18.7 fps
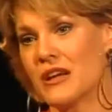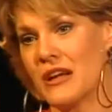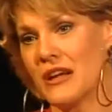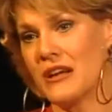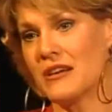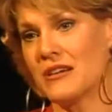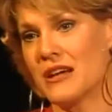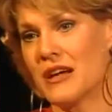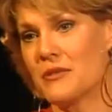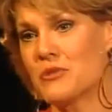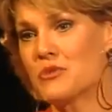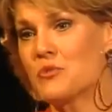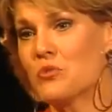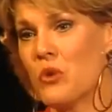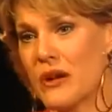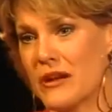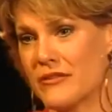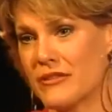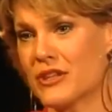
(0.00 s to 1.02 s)
I was
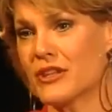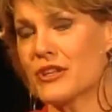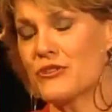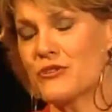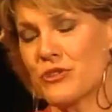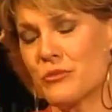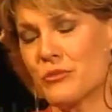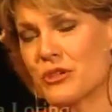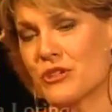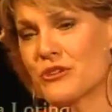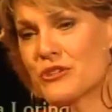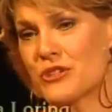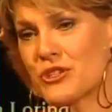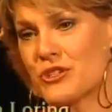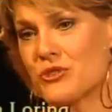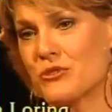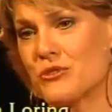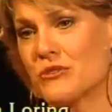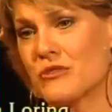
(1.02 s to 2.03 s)
one of the contributors
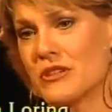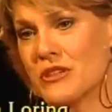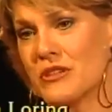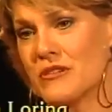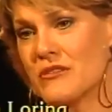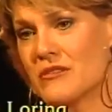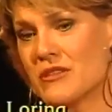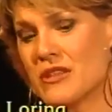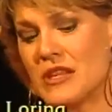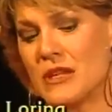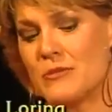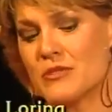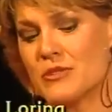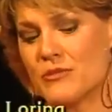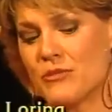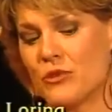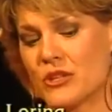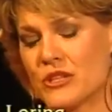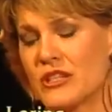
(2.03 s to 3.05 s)
to the themes
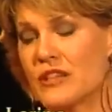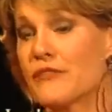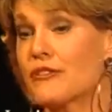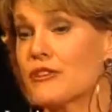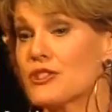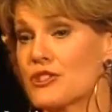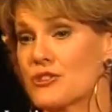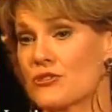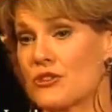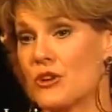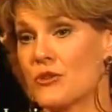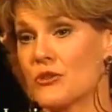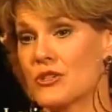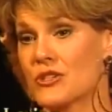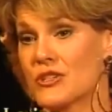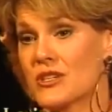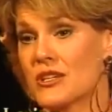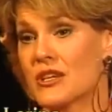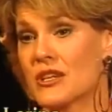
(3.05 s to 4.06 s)
for Different Strokes